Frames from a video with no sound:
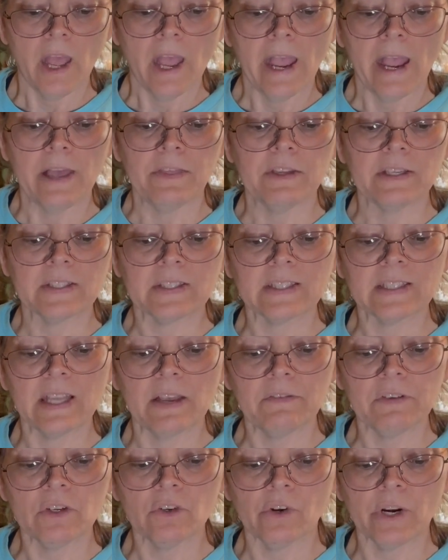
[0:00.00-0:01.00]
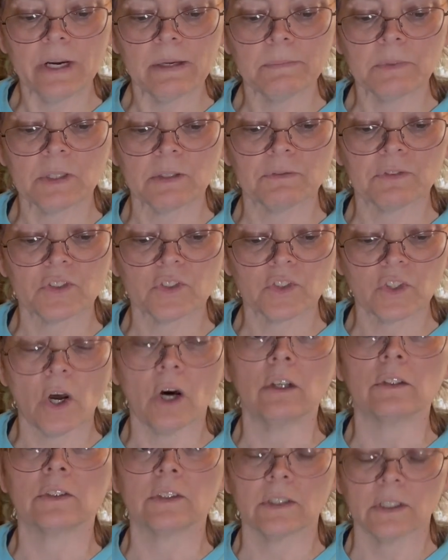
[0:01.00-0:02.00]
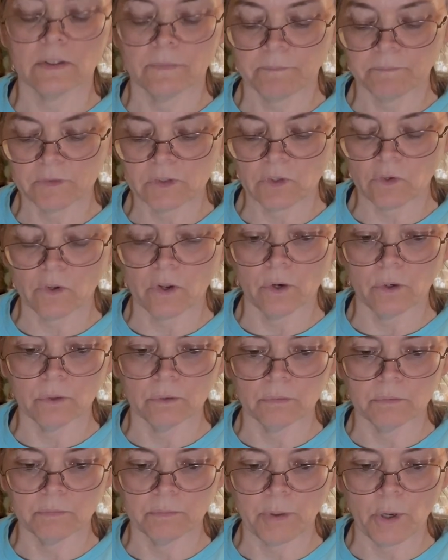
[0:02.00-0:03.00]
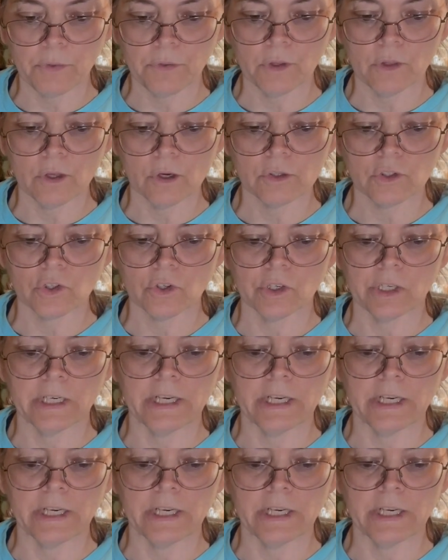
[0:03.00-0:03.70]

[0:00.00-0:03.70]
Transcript: and then 7 grams of salt. So both of those are in